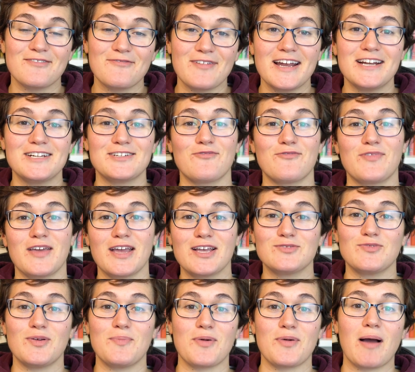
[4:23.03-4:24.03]
a range of
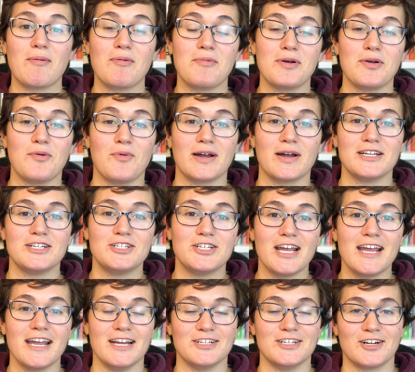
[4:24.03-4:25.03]
things we probably want to
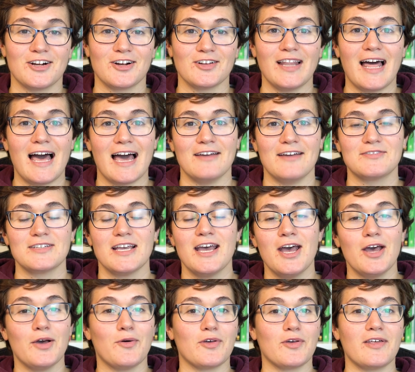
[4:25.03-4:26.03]
change in our lives,
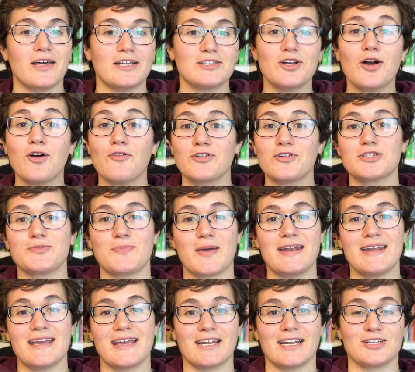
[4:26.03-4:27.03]
whether that's
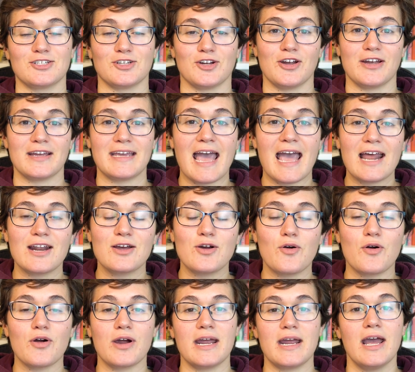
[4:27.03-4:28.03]
overspending in a certain
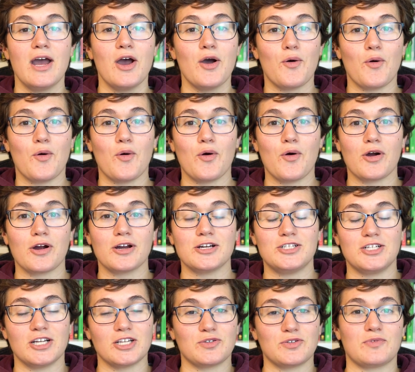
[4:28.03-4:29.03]
category or
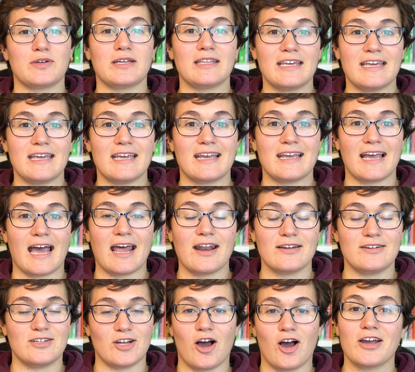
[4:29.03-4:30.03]
just really kind
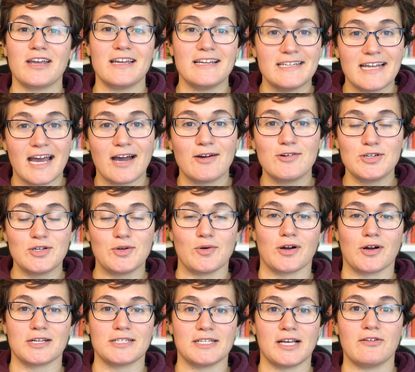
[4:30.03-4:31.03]
of talking down to
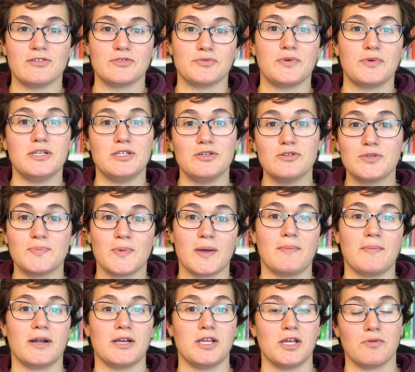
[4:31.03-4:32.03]
ourselves when we do
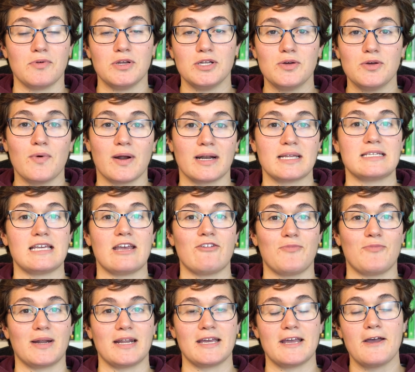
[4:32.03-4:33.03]
spend money or we do want to save
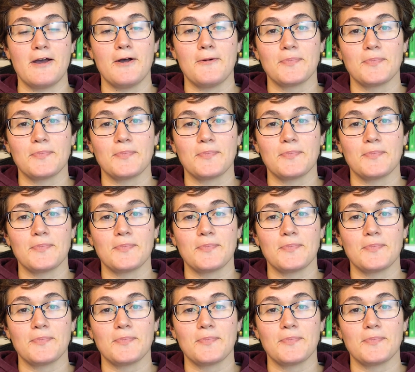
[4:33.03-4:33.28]
money.